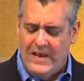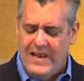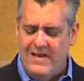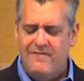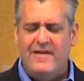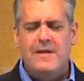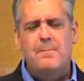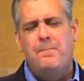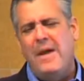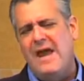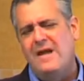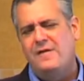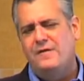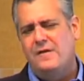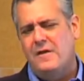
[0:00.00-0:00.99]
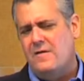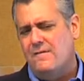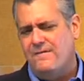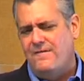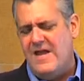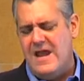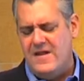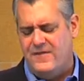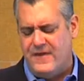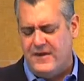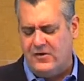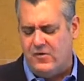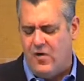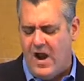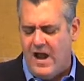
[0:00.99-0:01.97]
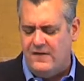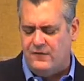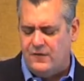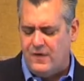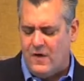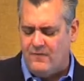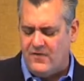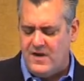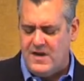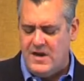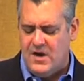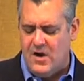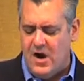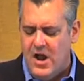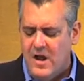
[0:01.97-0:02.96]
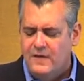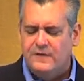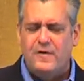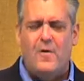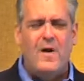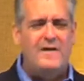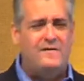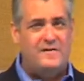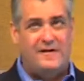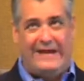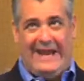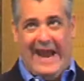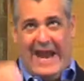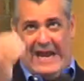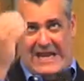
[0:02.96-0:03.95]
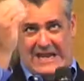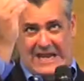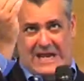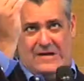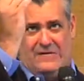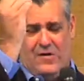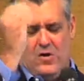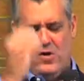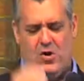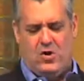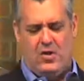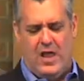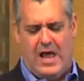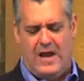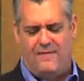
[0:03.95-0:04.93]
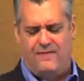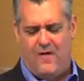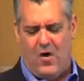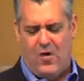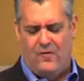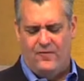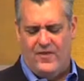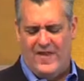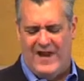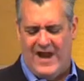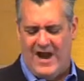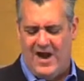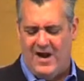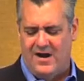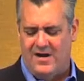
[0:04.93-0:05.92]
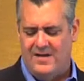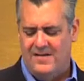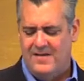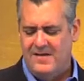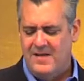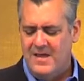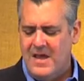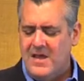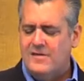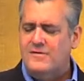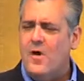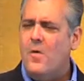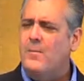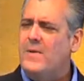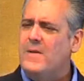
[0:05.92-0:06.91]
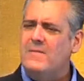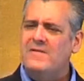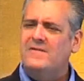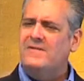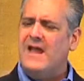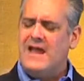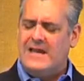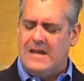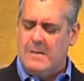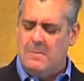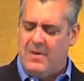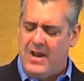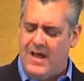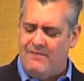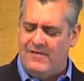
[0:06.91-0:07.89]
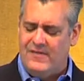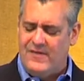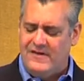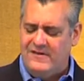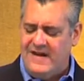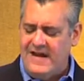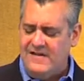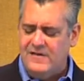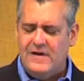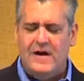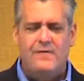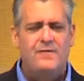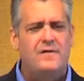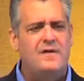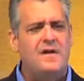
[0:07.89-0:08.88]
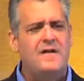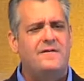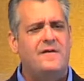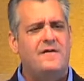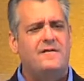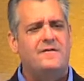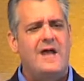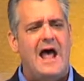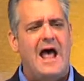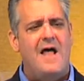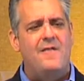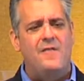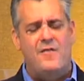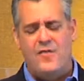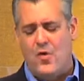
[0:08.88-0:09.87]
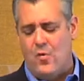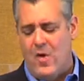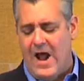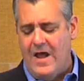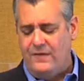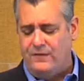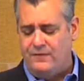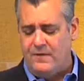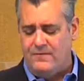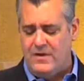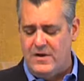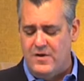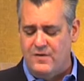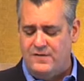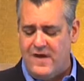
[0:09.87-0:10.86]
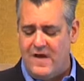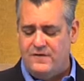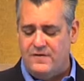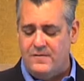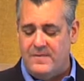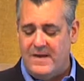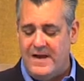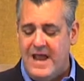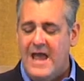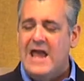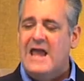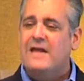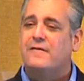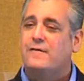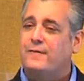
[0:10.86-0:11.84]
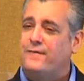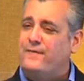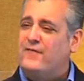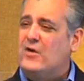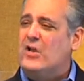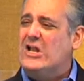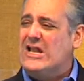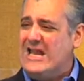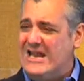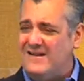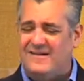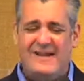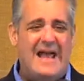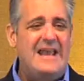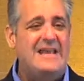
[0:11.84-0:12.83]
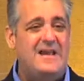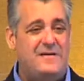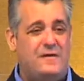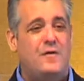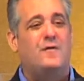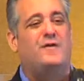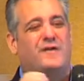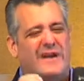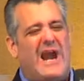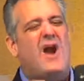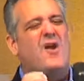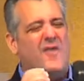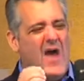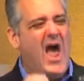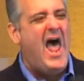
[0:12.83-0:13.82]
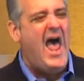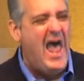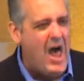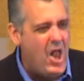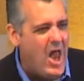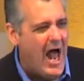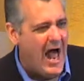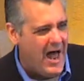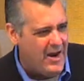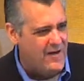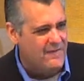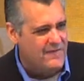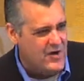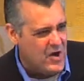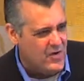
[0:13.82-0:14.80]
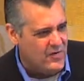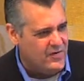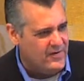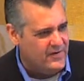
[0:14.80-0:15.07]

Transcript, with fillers: live in patient faith in Christ over here so as to gain eternal life over there. Don't be mistaken, beloved, the teaching of Jesus and the rest of the New Testament is fully intended to scare the hell out of you.